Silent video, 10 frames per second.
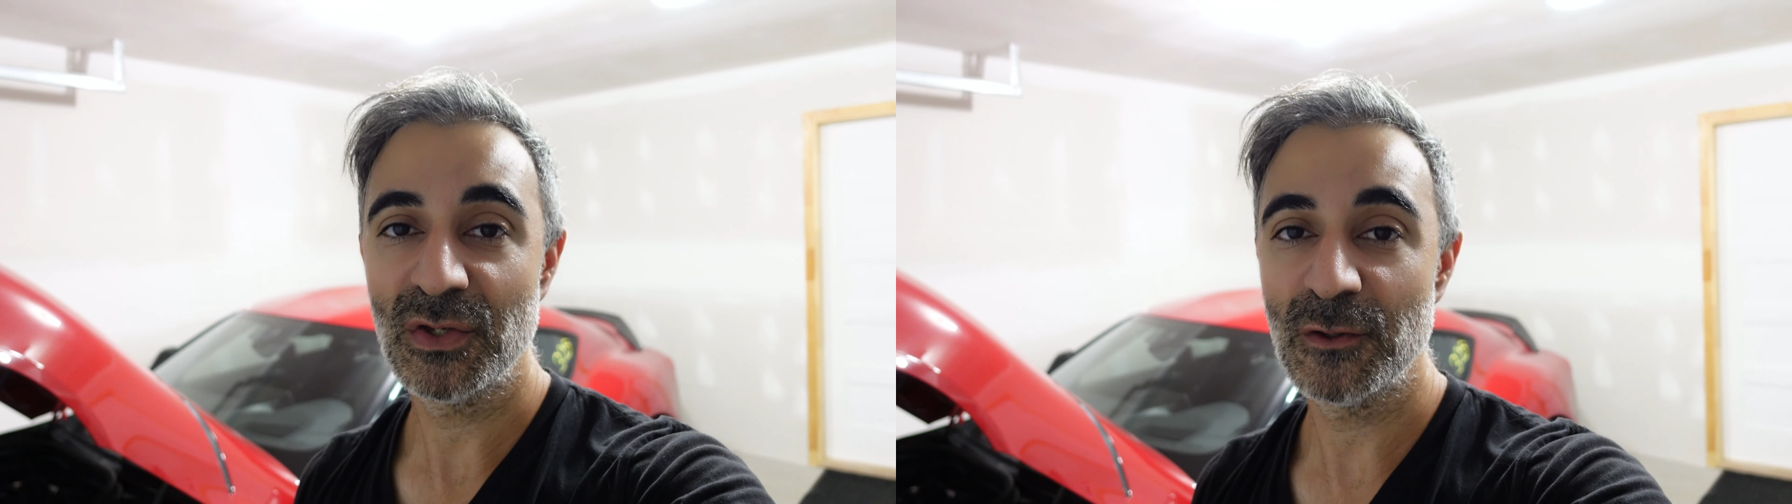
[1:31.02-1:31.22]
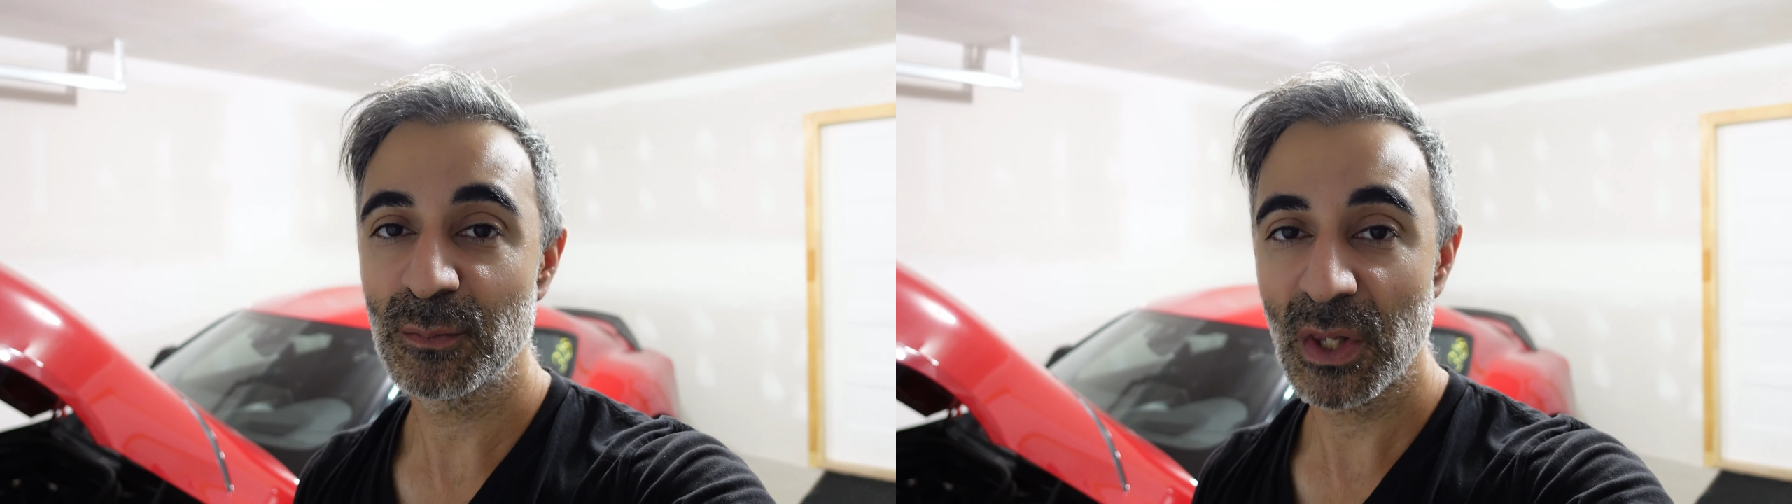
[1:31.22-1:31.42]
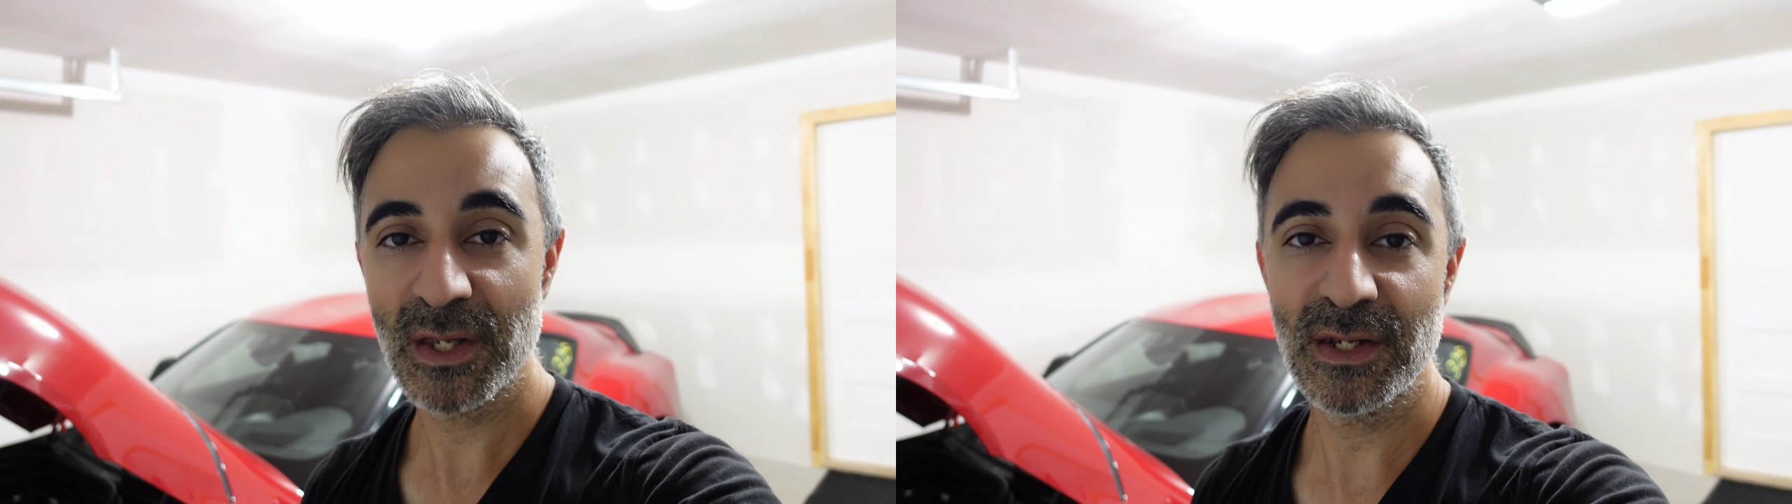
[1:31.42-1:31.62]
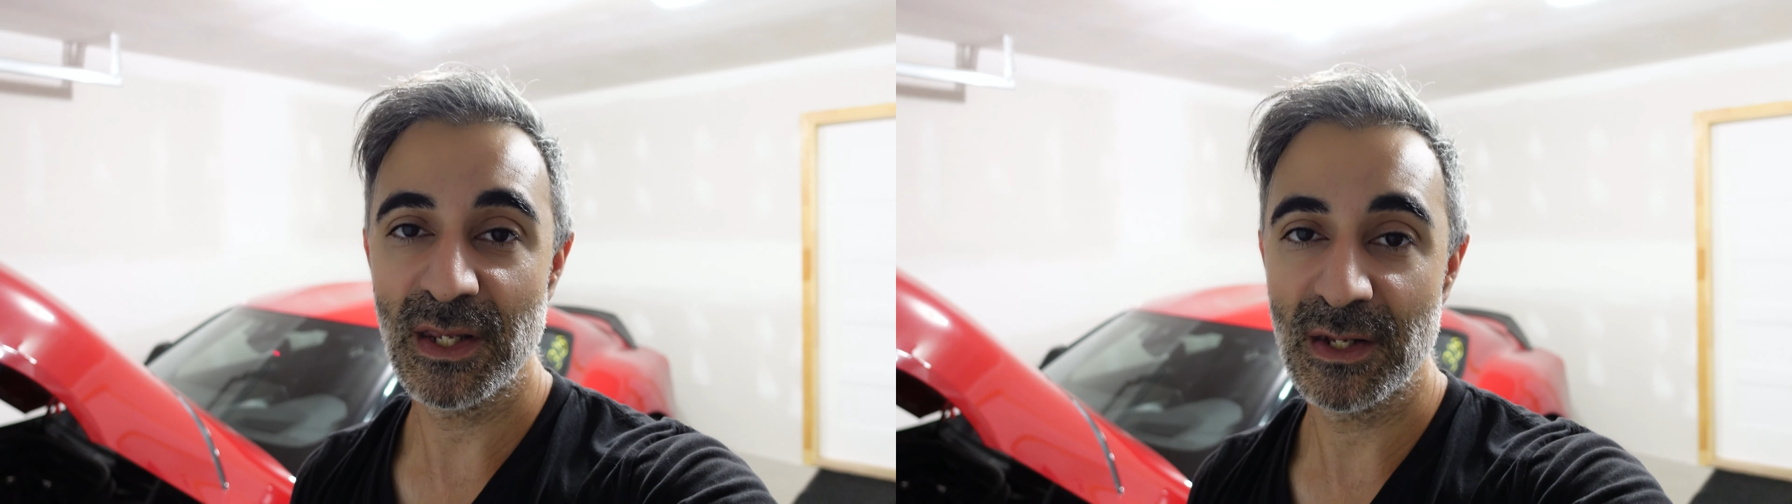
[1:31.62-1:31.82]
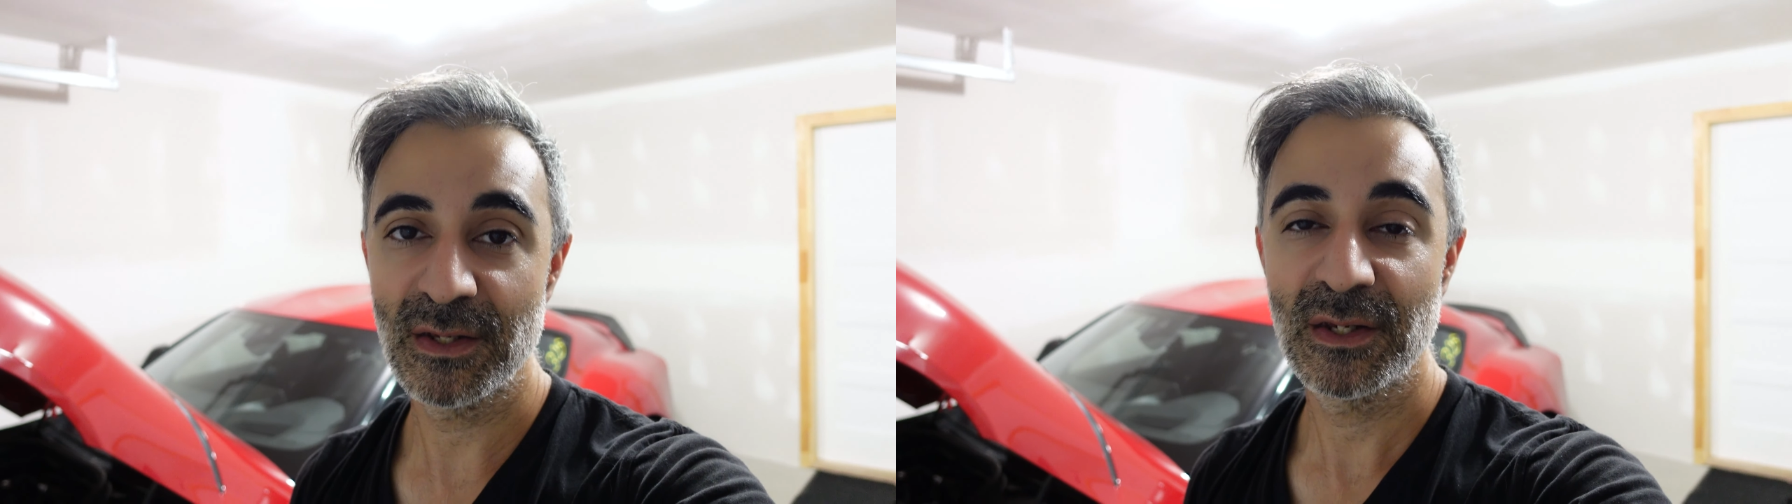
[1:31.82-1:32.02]
you plug it
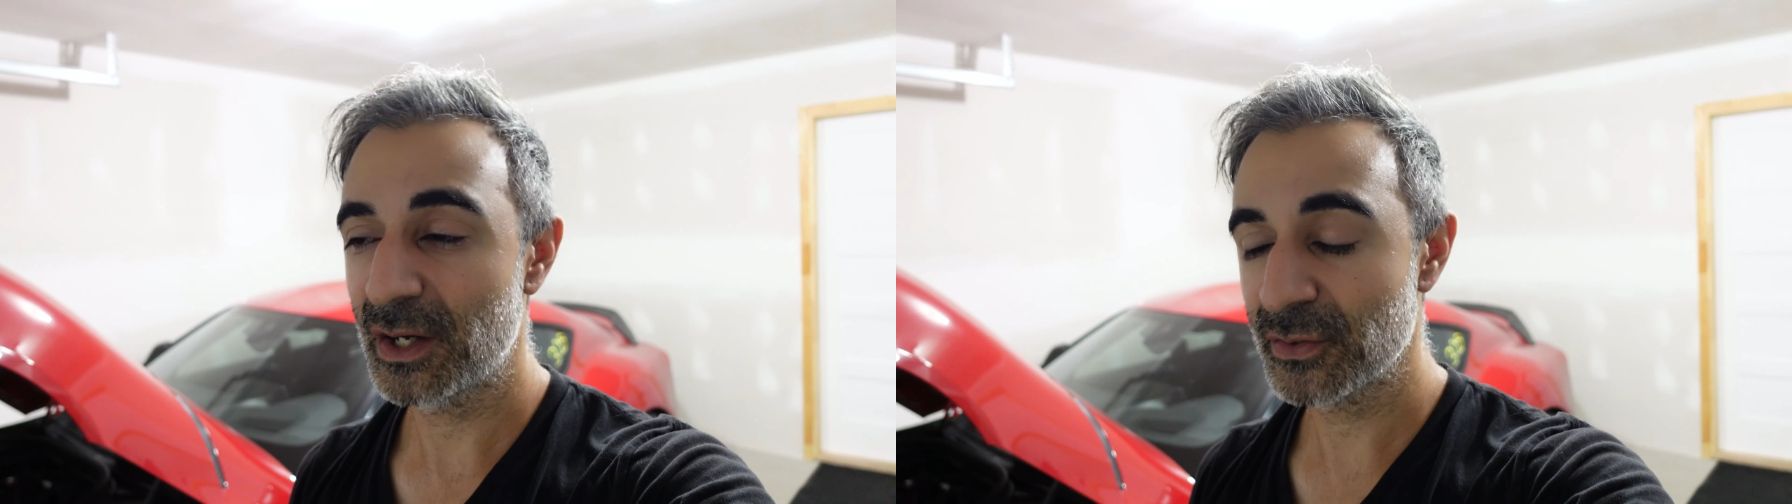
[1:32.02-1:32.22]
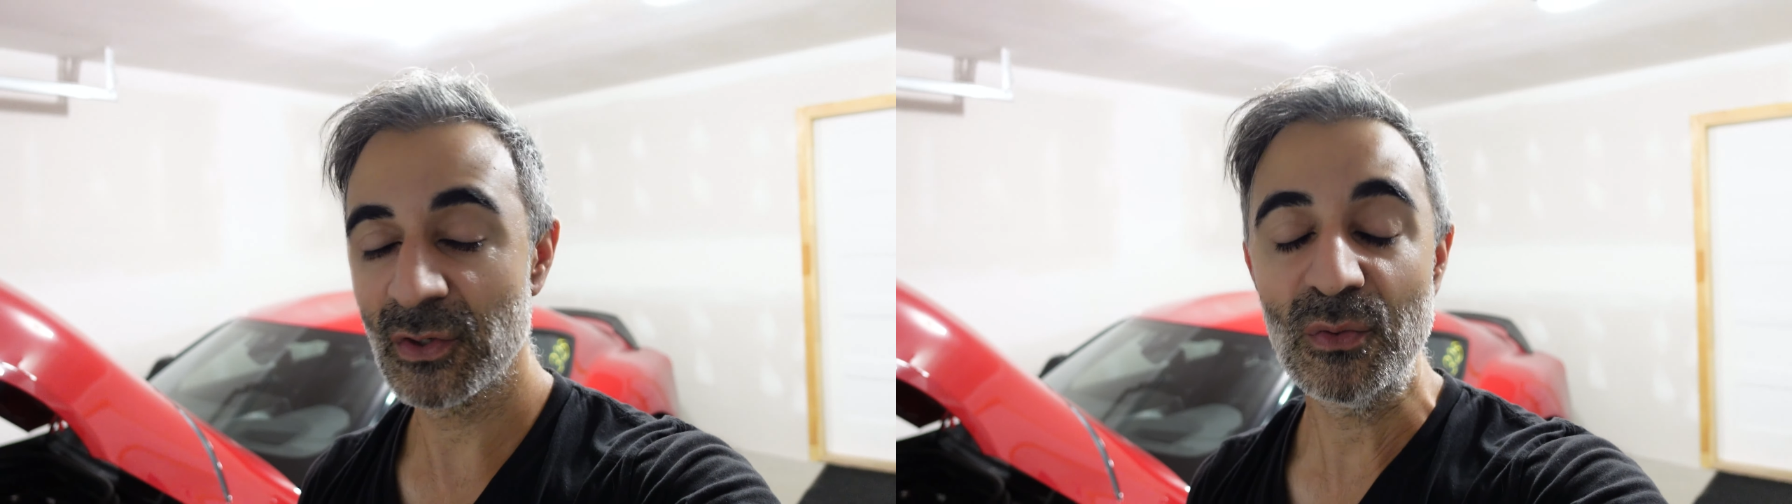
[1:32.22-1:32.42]
in. I don't know